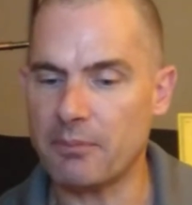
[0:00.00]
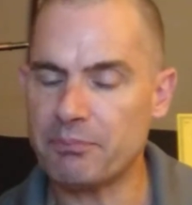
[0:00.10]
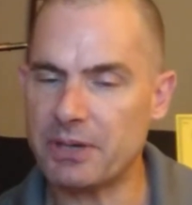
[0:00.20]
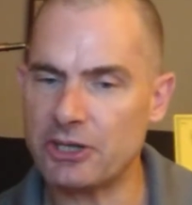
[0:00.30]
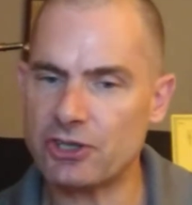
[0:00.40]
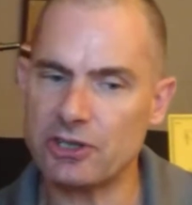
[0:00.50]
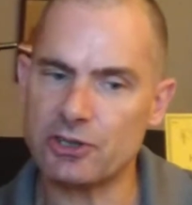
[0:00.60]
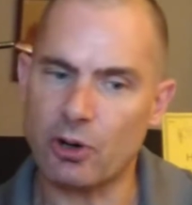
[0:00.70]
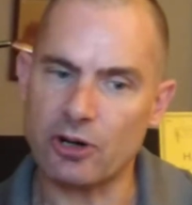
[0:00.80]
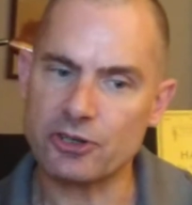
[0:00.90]
pitches
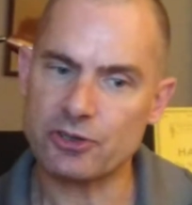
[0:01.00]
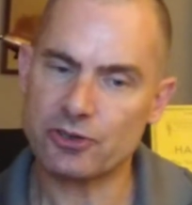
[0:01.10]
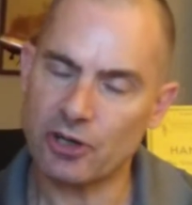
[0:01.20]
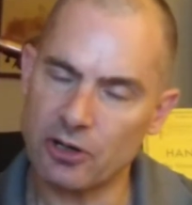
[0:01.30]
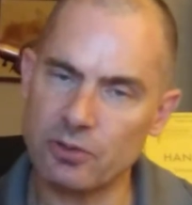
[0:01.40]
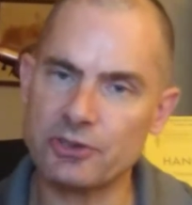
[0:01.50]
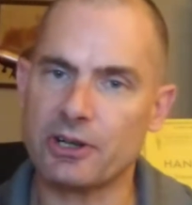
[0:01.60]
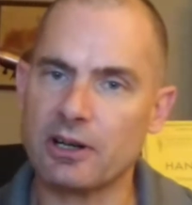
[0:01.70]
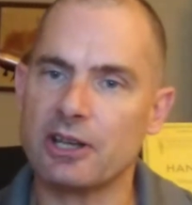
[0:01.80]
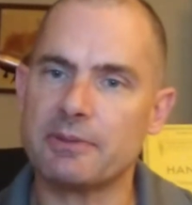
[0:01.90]
or tones
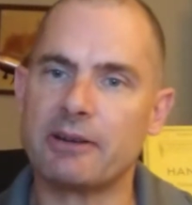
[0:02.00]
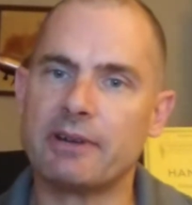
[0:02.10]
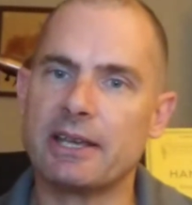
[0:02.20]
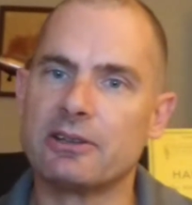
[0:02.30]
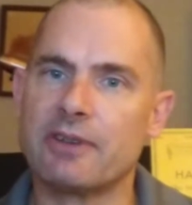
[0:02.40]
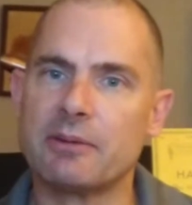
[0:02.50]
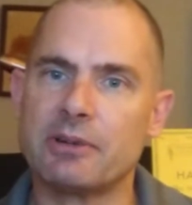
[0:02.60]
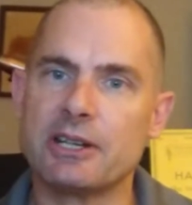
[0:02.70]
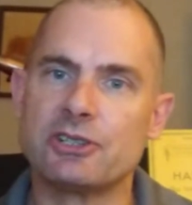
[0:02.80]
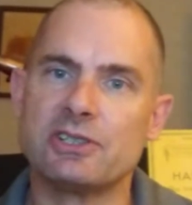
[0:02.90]
are caused by regular
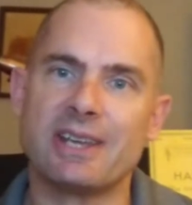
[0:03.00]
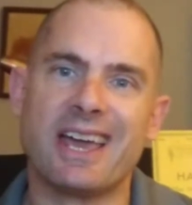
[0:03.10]
vibrations,